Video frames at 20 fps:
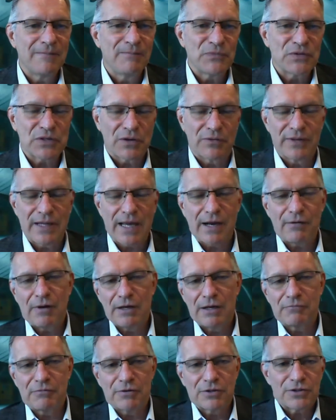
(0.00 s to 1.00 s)
So in that
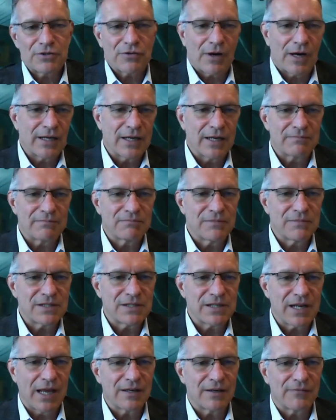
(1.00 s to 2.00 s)
way, we're trying to
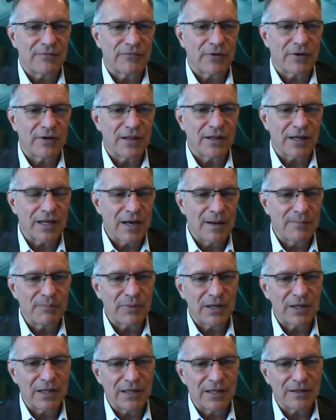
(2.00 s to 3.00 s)
stand in front of the
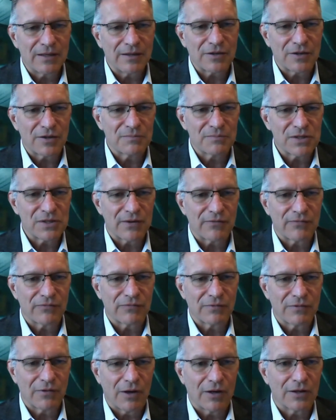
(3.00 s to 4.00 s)
company in terms of
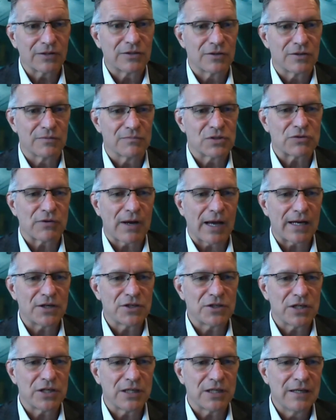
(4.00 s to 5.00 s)
long-term
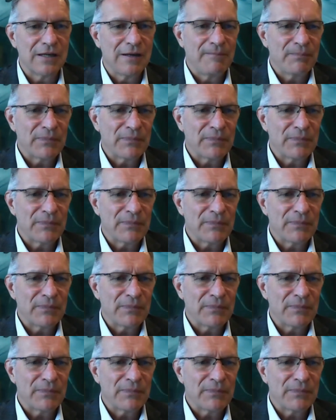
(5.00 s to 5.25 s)
strategy.